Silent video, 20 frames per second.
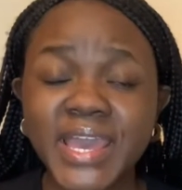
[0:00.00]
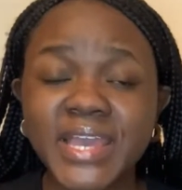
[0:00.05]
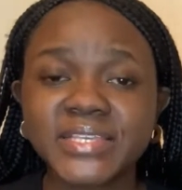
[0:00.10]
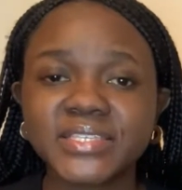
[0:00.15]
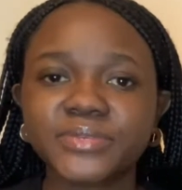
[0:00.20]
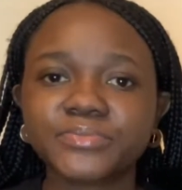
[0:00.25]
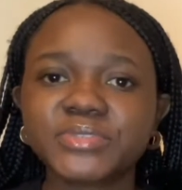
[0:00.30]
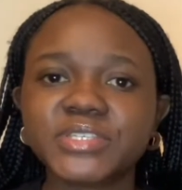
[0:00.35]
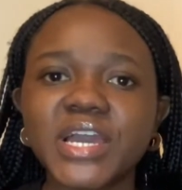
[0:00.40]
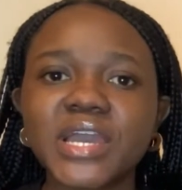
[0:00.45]

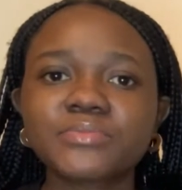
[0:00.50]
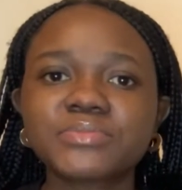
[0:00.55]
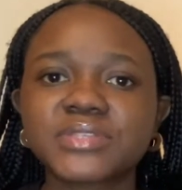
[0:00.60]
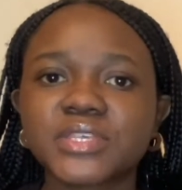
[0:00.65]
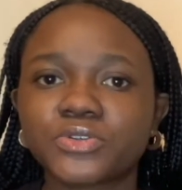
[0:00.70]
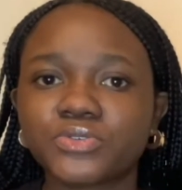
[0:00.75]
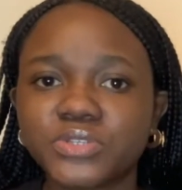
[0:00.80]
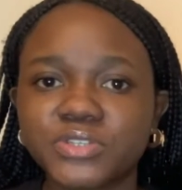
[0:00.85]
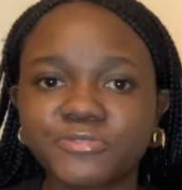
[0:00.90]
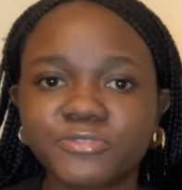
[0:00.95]
Sometimes
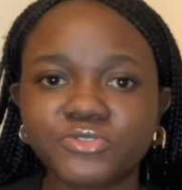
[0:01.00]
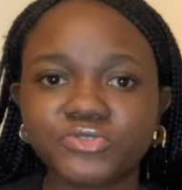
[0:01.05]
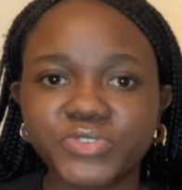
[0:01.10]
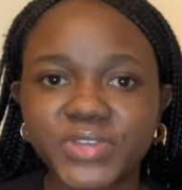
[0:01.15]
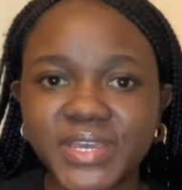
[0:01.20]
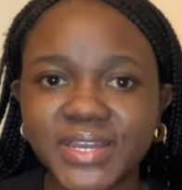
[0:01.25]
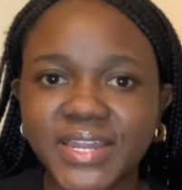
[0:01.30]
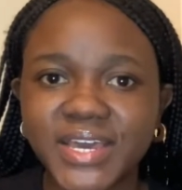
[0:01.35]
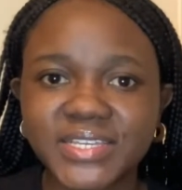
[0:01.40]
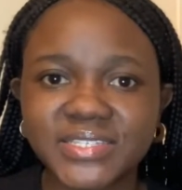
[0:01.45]
they don't even
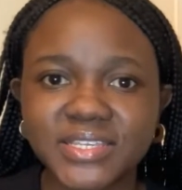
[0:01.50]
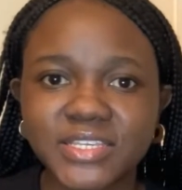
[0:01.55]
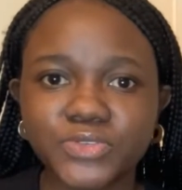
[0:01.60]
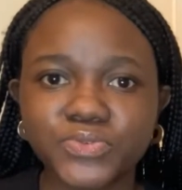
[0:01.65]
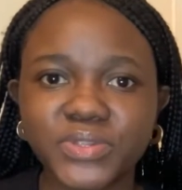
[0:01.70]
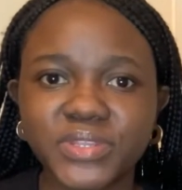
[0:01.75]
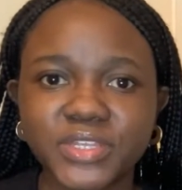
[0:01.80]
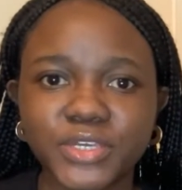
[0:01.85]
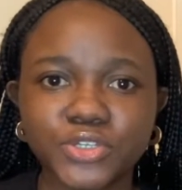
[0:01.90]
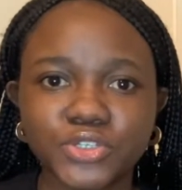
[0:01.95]
realize that's
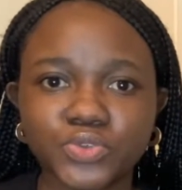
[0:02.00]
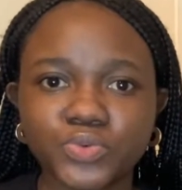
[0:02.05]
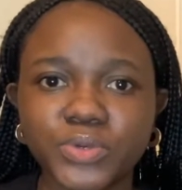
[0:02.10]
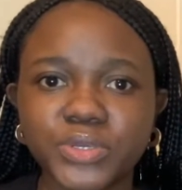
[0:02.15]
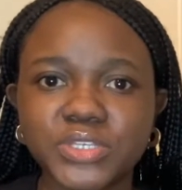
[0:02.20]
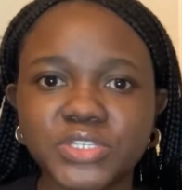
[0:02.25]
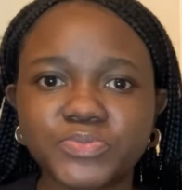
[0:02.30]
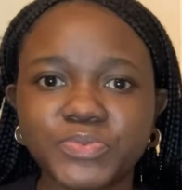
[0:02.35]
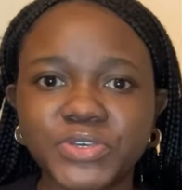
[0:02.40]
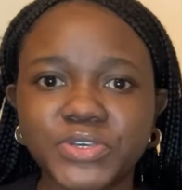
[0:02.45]
what they're
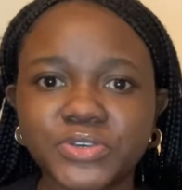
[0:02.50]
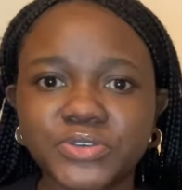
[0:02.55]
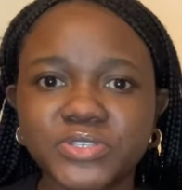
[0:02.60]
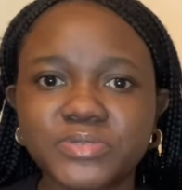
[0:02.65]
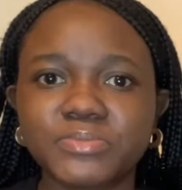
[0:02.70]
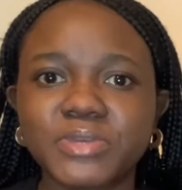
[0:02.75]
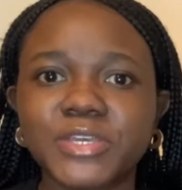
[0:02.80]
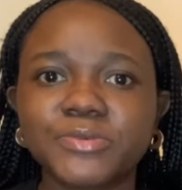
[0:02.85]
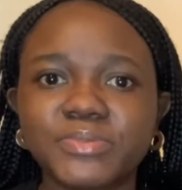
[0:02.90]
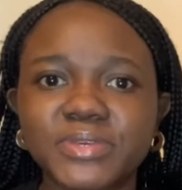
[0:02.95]
doing. It's because
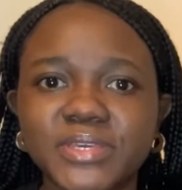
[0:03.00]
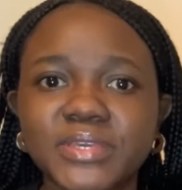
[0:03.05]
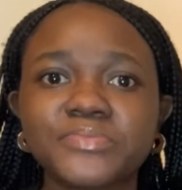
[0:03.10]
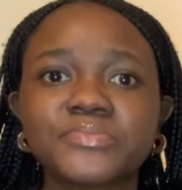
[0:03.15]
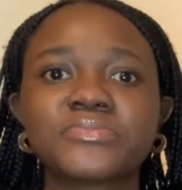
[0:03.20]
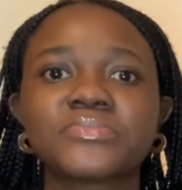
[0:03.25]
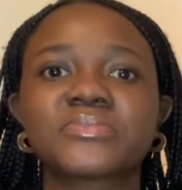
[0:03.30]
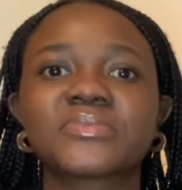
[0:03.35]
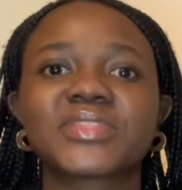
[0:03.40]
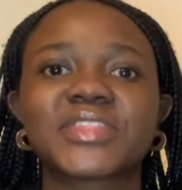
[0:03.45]
maybe
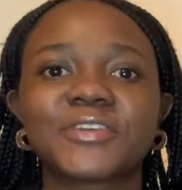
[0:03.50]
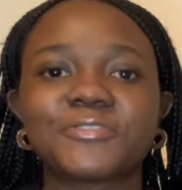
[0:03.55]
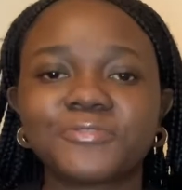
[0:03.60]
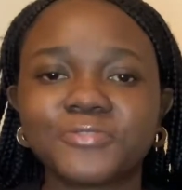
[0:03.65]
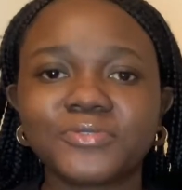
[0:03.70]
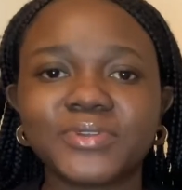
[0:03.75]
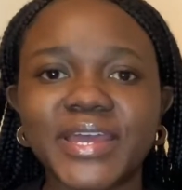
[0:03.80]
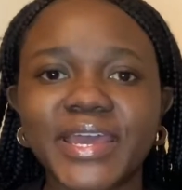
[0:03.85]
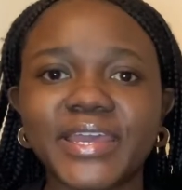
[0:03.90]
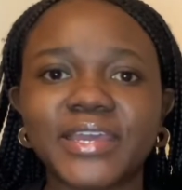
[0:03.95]
they
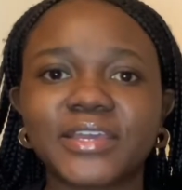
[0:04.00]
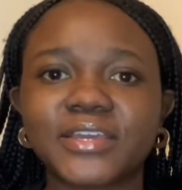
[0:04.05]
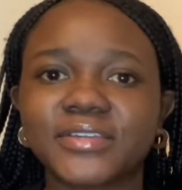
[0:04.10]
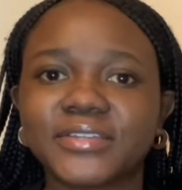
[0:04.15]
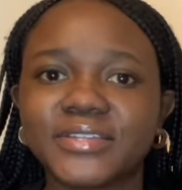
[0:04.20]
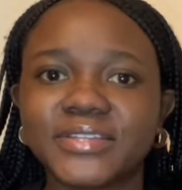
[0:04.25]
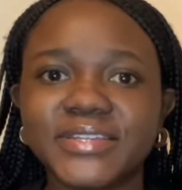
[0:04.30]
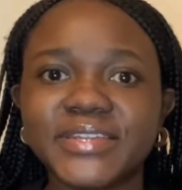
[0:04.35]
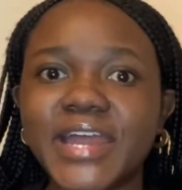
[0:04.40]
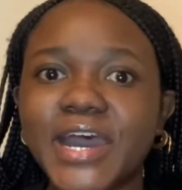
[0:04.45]
feel like
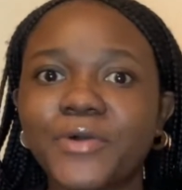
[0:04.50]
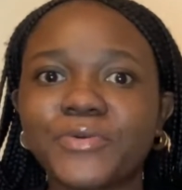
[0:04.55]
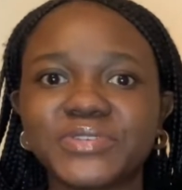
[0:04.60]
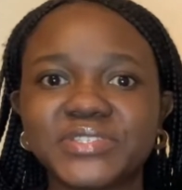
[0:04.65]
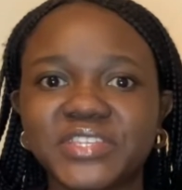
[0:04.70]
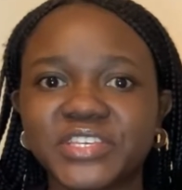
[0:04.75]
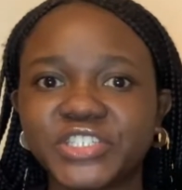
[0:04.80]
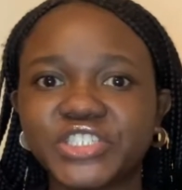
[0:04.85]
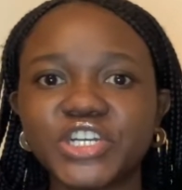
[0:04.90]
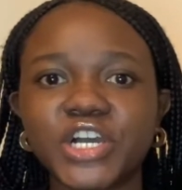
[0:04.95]
now
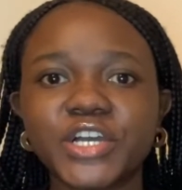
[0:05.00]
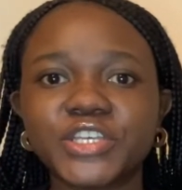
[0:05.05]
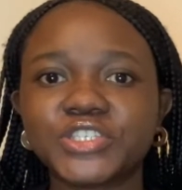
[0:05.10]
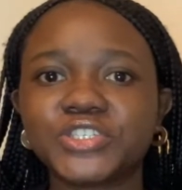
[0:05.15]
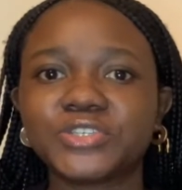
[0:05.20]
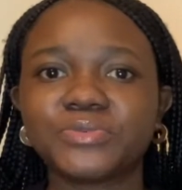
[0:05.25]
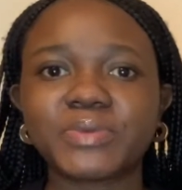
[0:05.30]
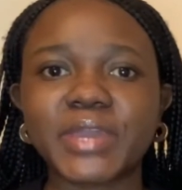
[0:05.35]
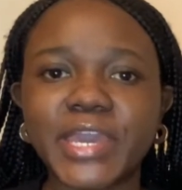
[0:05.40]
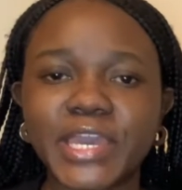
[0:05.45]
is the chance
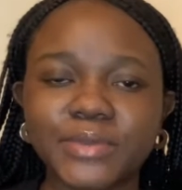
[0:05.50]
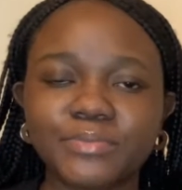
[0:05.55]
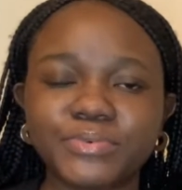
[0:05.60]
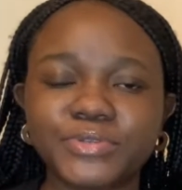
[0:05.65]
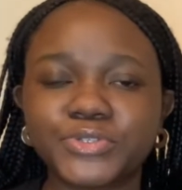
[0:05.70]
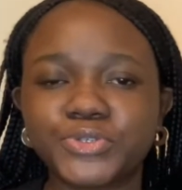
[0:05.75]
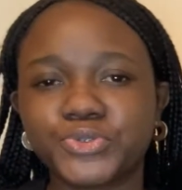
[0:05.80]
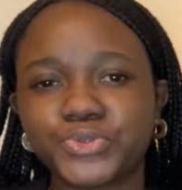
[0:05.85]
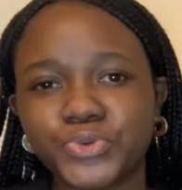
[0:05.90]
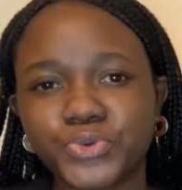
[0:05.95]
to be able
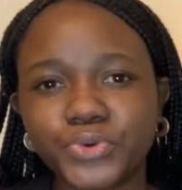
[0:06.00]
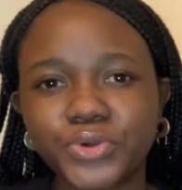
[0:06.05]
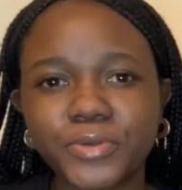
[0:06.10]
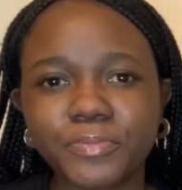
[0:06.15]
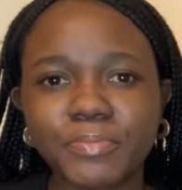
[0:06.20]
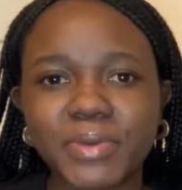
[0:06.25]
to talk.